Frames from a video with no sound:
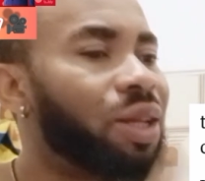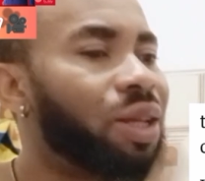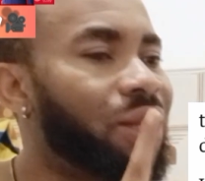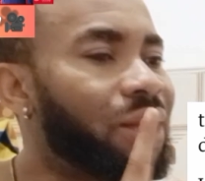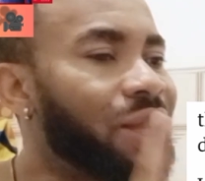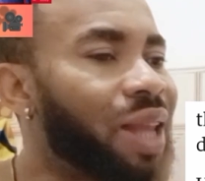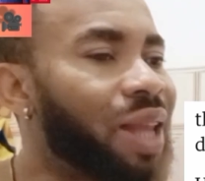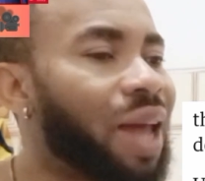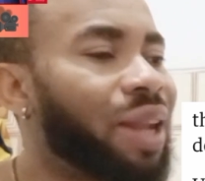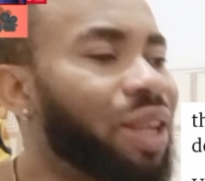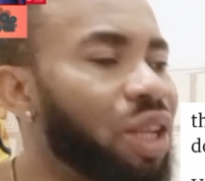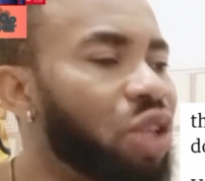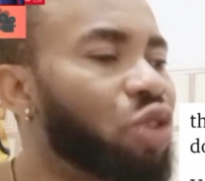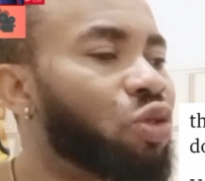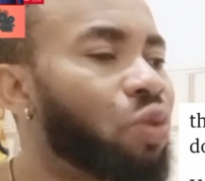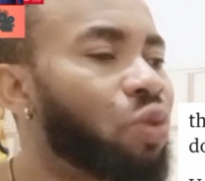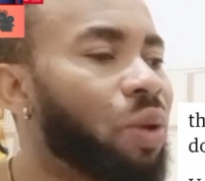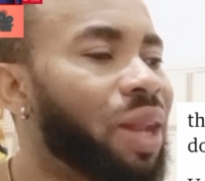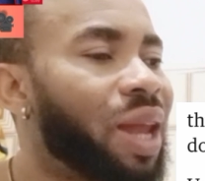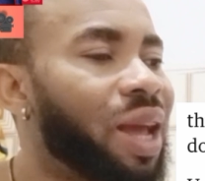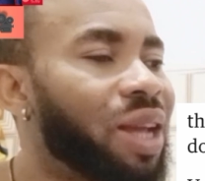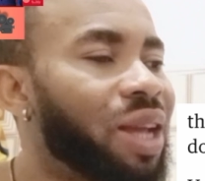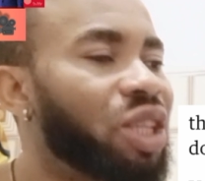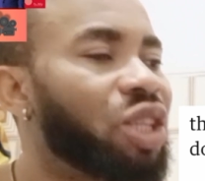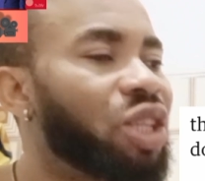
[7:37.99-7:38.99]
Now this
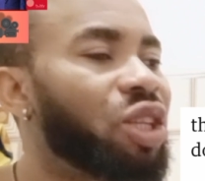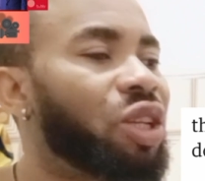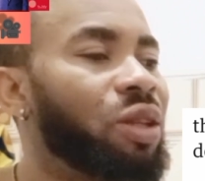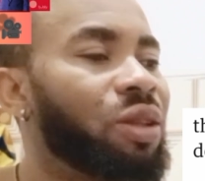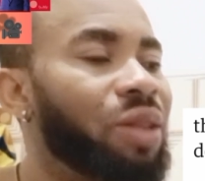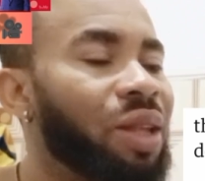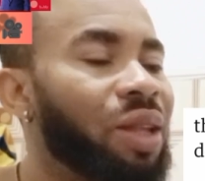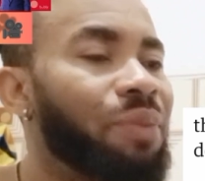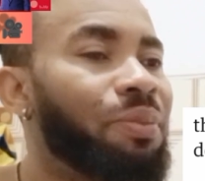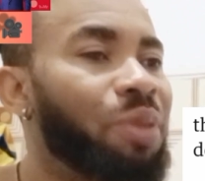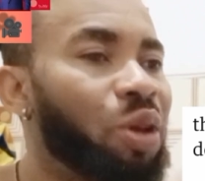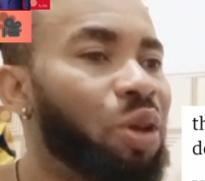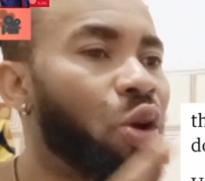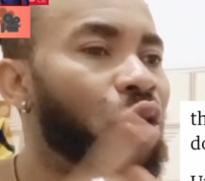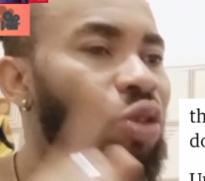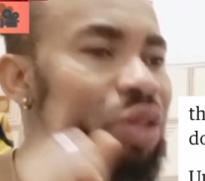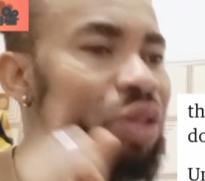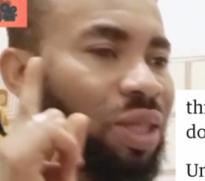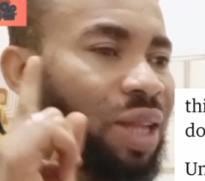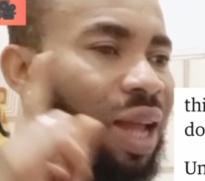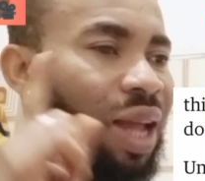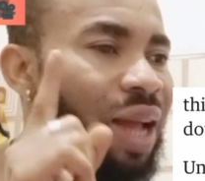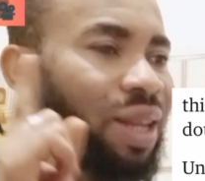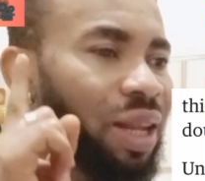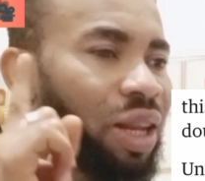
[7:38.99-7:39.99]
one because
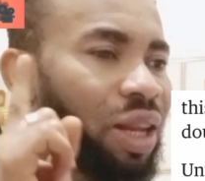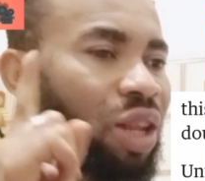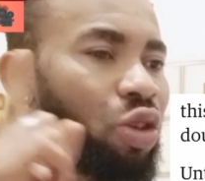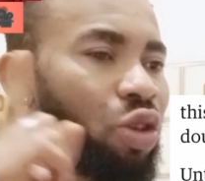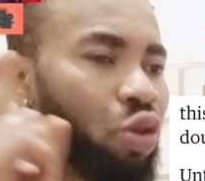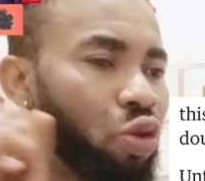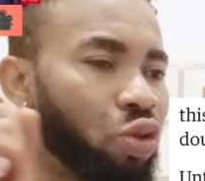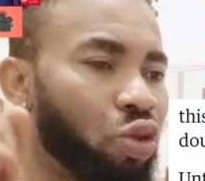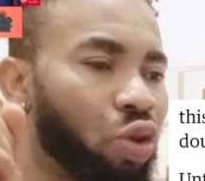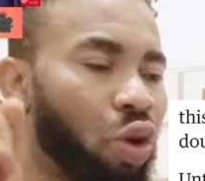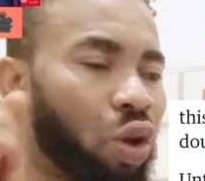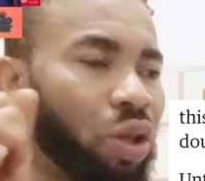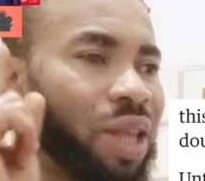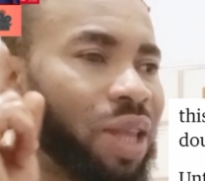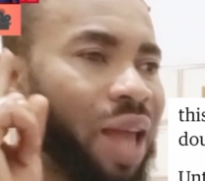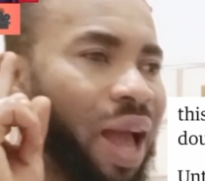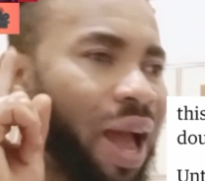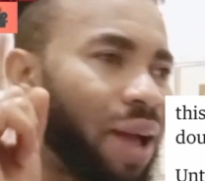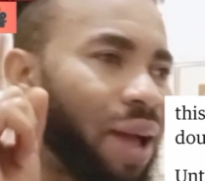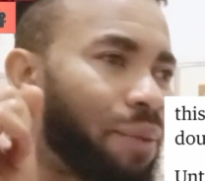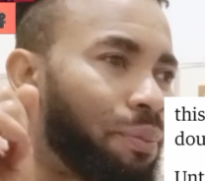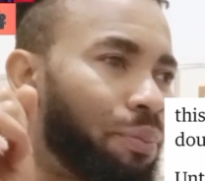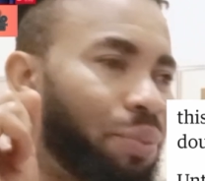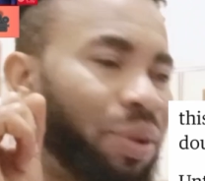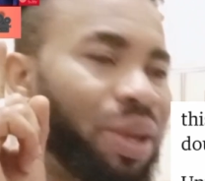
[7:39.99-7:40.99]
now they use all
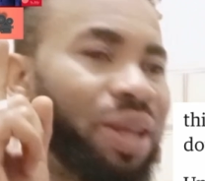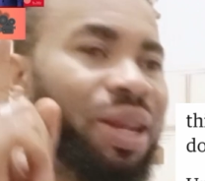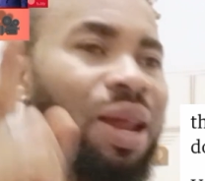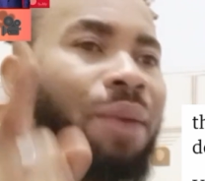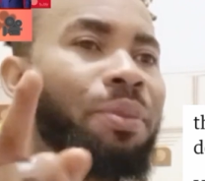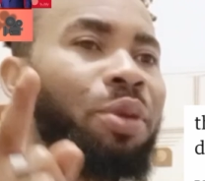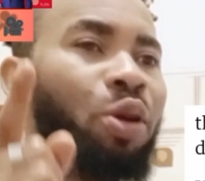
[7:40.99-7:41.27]
their brain now,